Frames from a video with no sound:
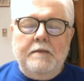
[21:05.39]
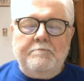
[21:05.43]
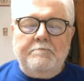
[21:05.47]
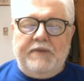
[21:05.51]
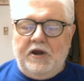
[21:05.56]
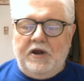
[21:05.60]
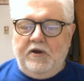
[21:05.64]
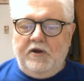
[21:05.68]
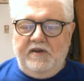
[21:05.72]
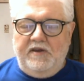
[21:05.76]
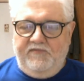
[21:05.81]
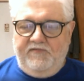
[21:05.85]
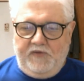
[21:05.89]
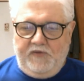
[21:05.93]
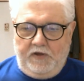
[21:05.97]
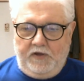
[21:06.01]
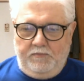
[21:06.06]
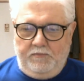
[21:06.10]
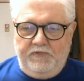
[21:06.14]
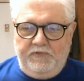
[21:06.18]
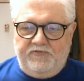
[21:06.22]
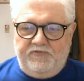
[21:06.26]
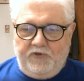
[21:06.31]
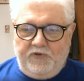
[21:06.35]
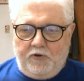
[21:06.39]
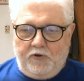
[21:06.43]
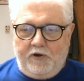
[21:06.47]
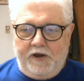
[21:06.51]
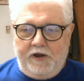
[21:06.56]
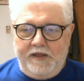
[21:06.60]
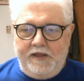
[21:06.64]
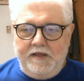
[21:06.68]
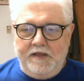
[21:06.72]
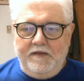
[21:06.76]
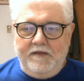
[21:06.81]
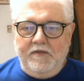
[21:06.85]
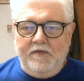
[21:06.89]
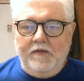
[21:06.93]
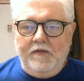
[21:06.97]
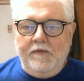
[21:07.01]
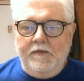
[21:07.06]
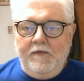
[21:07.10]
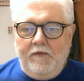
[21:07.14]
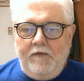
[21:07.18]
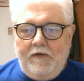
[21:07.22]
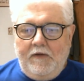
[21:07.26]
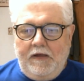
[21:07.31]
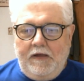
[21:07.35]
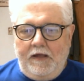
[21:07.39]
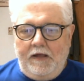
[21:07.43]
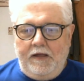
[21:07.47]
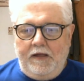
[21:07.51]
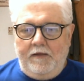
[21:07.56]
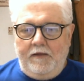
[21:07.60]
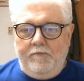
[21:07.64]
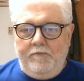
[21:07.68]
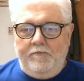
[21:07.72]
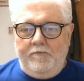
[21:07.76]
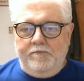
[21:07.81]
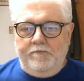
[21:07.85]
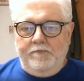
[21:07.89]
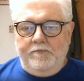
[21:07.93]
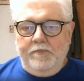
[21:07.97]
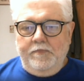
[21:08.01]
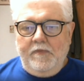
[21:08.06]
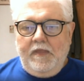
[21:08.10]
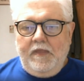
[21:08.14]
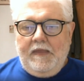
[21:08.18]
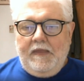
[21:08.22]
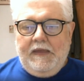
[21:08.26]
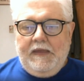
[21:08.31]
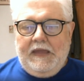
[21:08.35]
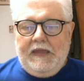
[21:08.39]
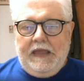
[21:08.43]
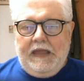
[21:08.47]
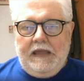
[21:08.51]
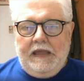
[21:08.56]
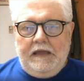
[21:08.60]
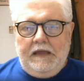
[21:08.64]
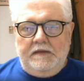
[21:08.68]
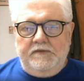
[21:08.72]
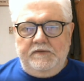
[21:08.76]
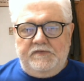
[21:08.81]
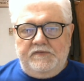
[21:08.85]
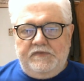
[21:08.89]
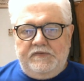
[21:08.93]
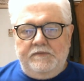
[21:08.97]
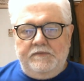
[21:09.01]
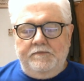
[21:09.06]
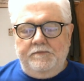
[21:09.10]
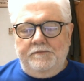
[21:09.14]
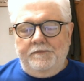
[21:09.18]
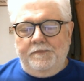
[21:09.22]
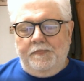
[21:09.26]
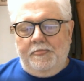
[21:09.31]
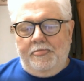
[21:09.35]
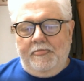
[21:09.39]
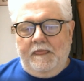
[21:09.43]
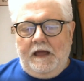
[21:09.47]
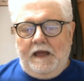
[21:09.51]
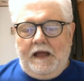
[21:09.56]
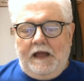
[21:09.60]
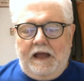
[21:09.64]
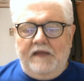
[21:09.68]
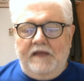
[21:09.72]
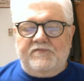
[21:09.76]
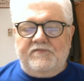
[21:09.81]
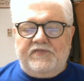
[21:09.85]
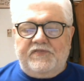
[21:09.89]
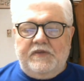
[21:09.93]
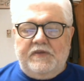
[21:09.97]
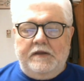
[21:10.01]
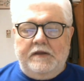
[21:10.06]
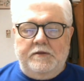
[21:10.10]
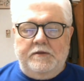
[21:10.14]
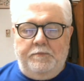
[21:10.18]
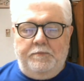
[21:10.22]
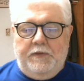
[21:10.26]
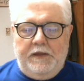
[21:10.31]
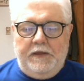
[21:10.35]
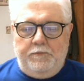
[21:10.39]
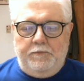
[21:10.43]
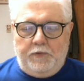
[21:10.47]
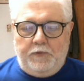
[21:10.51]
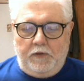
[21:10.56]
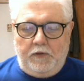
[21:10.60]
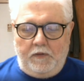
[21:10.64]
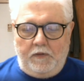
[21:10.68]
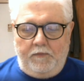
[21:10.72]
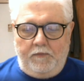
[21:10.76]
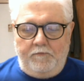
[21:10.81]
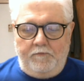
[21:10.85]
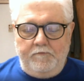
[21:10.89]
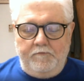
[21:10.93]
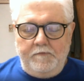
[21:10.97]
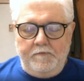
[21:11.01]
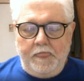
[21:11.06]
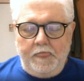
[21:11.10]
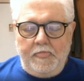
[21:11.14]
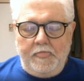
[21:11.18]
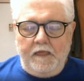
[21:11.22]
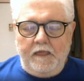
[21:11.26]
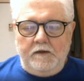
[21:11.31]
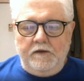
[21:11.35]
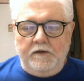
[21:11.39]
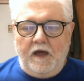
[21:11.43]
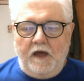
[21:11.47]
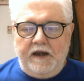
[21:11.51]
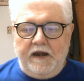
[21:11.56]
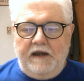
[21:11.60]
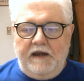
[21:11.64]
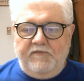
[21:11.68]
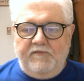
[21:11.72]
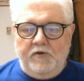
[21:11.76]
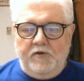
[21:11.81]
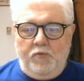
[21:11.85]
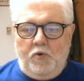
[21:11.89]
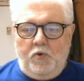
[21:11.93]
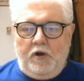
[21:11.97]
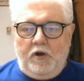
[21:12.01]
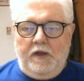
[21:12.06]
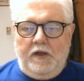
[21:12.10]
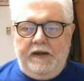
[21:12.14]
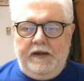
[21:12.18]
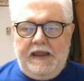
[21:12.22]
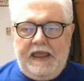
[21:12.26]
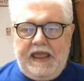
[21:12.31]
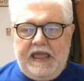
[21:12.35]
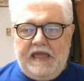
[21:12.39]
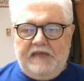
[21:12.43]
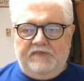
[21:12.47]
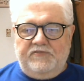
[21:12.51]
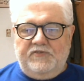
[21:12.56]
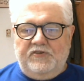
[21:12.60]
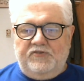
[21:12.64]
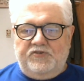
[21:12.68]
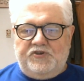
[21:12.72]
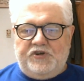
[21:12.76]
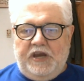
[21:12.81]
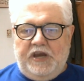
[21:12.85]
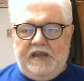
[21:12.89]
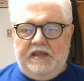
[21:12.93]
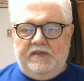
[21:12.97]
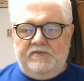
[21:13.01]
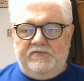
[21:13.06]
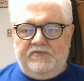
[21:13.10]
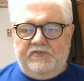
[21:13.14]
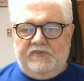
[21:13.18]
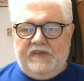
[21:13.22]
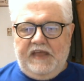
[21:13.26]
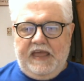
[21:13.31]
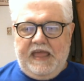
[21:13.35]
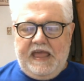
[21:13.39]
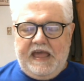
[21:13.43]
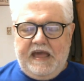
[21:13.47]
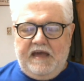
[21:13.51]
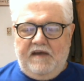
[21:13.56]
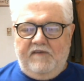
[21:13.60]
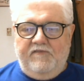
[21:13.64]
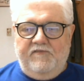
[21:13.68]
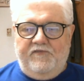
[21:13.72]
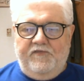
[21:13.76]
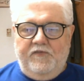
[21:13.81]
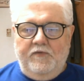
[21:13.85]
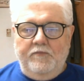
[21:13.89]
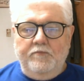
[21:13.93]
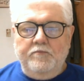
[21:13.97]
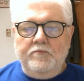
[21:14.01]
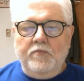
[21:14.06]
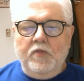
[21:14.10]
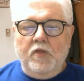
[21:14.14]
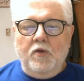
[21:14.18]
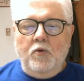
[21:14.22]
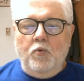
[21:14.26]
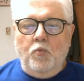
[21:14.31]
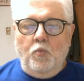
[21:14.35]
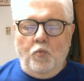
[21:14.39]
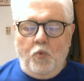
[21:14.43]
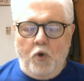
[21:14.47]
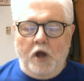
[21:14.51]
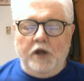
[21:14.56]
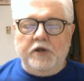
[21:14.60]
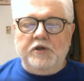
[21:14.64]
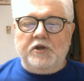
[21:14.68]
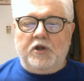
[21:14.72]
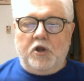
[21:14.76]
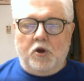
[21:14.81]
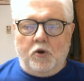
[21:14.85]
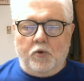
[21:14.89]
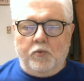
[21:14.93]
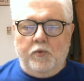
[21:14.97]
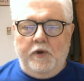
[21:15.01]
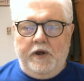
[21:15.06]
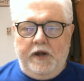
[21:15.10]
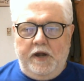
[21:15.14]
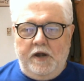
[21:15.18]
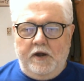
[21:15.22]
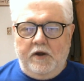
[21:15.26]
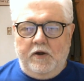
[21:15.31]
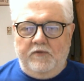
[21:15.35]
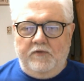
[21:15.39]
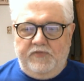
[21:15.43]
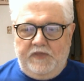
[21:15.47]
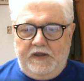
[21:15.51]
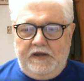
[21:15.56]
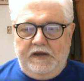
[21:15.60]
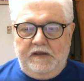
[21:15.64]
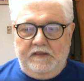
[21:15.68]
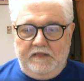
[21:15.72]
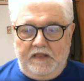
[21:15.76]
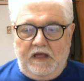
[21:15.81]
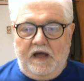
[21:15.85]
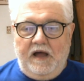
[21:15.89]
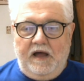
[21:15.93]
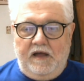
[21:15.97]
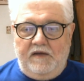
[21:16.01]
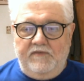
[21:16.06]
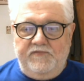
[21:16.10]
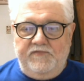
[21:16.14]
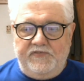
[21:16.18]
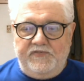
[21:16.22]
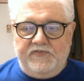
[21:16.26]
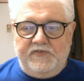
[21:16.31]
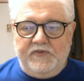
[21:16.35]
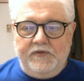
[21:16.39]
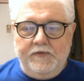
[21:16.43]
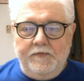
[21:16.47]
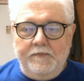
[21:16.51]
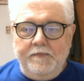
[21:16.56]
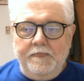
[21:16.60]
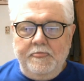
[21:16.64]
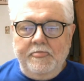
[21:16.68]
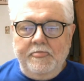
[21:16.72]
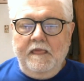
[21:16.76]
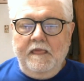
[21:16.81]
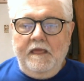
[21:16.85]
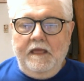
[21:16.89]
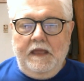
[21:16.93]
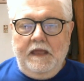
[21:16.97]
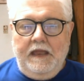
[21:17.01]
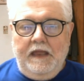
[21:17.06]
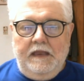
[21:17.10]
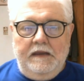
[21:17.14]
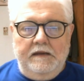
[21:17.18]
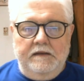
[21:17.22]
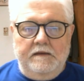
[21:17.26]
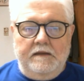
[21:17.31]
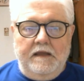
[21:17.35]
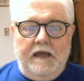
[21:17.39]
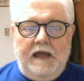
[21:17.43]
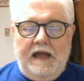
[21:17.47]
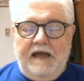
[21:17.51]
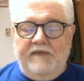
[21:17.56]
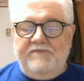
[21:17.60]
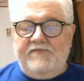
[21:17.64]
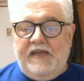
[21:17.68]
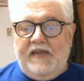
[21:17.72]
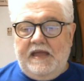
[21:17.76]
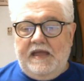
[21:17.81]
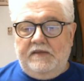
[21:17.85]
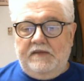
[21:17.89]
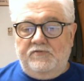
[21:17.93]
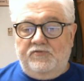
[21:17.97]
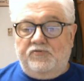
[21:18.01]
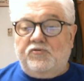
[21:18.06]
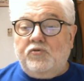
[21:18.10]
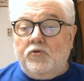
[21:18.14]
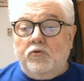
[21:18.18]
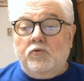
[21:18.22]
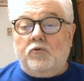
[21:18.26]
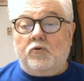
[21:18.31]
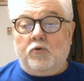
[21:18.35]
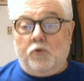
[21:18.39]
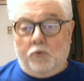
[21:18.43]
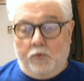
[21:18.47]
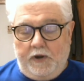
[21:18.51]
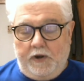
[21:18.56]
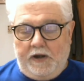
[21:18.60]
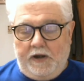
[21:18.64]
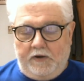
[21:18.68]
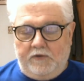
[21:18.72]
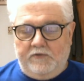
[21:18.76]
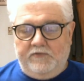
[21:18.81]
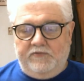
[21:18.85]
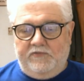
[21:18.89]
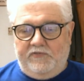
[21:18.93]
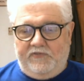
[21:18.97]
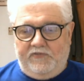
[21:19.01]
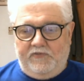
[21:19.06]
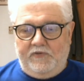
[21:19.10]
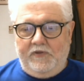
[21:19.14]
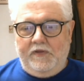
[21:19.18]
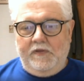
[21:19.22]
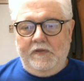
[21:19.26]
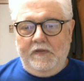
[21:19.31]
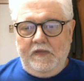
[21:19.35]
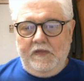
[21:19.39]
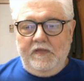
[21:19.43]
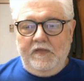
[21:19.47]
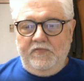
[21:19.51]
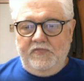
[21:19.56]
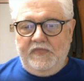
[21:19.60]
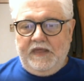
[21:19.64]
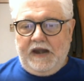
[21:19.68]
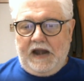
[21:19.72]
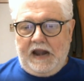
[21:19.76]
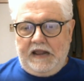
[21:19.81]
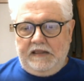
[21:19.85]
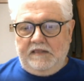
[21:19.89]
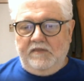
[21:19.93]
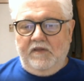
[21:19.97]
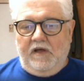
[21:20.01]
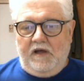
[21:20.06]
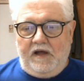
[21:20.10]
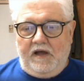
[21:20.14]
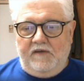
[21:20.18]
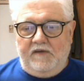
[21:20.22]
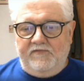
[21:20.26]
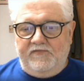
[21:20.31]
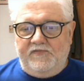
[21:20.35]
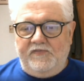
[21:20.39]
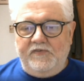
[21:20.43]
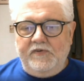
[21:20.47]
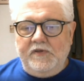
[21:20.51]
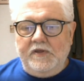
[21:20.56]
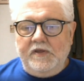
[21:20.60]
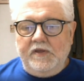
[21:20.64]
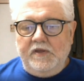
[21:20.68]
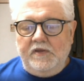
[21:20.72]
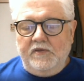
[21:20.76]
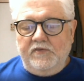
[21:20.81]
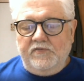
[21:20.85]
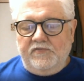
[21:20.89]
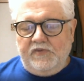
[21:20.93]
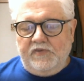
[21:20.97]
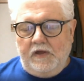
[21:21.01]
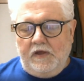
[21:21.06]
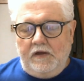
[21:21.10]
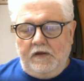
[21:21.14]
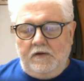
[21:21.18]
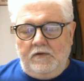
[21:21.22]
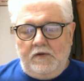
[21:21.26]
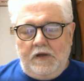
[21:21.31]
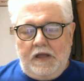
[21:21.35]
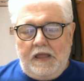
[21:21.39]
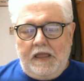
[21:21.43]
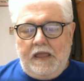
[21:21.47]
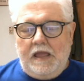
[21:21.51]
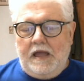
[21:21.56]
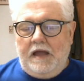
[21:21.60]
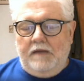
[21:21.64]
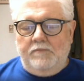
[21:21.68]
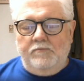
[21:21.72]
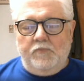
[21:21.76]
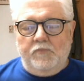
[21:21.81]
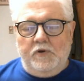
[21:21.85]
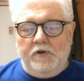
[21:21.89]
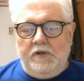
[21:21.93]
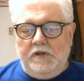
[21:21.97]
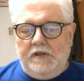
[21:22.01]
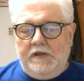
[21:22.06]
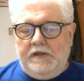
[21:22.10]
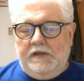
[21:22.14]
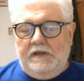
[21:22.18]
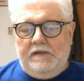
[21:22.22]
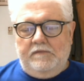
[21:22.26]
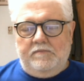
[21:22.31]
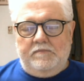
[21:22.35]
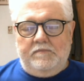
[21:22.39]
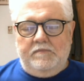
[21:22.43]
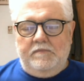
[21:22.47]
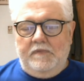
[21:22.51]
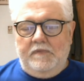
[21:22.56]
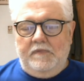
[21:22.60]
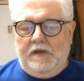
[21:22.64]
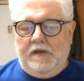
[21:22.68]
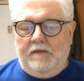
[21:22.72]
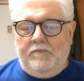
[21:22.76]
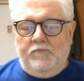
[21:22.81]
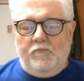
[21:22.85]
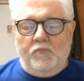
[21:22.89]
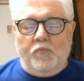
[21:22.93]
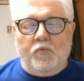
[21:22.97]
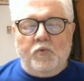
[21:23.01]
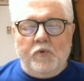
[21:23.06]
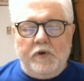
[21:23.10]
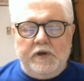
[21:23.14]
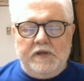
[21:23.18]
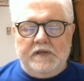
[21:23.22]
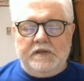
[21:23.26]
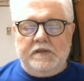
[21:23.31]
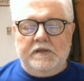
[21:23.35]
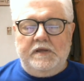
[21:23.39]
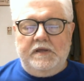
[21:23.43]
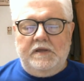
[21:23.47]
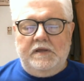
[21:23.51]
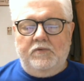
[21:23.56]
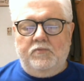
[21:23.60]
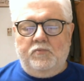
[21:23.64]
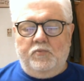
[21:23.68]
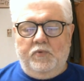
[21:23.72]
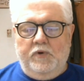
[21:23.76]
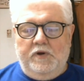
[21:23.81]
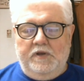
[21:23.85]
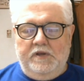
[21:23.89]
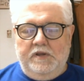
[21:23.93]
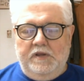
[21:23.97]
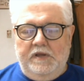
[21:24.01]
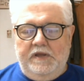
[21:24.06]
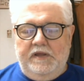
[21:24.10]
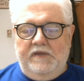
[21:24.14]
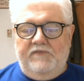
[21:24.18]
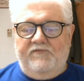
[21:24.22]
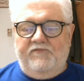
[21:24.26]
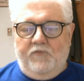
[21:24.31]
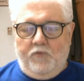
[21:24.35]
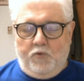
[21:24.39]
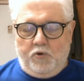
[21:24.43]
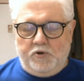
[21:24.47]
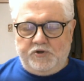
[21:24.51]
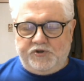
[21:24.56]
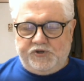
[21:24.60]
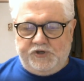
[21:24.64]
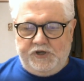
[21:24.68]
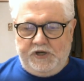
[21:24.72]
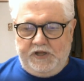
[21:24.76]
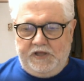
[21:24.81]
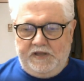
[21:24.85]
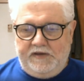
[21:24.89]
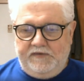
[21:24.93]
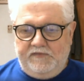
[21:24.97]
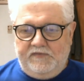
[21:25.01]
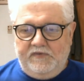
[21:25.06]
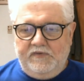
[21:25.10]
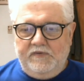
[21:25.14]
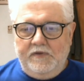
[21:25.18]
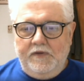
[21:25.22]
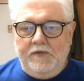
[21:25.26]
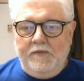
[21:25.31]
Perryville, Missouri. And I've said to people, not everyone has a chance to have one career that he loves. And I've had two careers that I love. So I'm really, really fortunate